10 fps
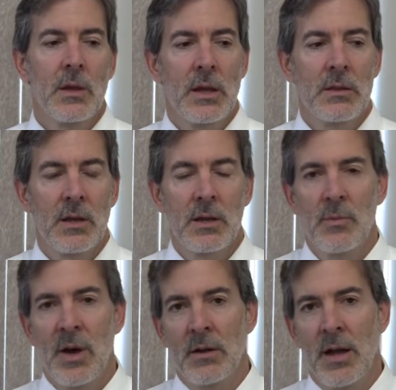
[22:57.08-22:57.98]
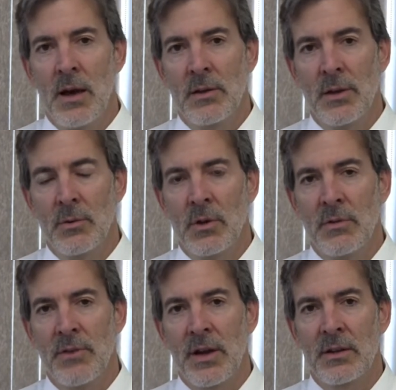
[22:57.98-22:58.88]
and think about how that will
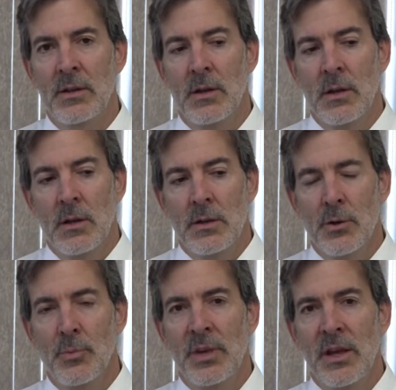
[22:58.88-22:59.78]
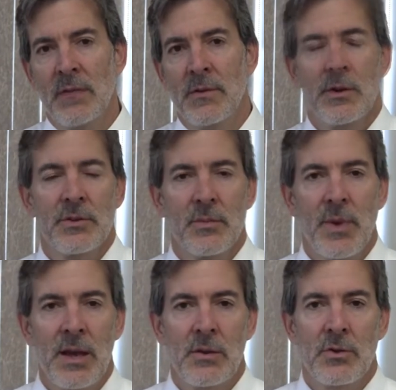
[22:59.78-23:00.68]
affect your behavior as a
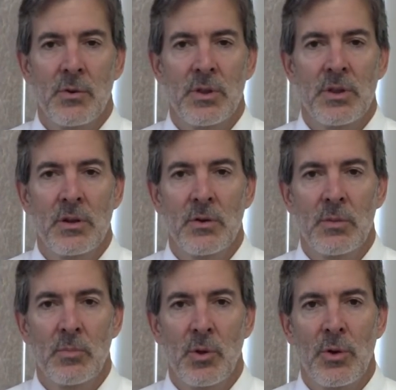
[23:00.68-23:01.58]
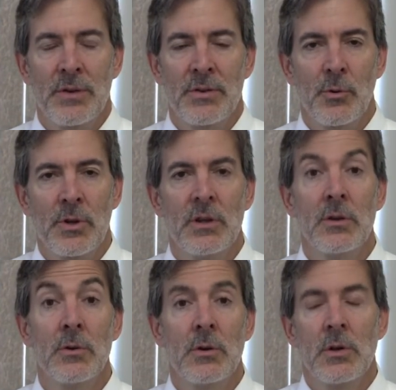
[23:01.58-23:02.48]
manager with new employees, or with new,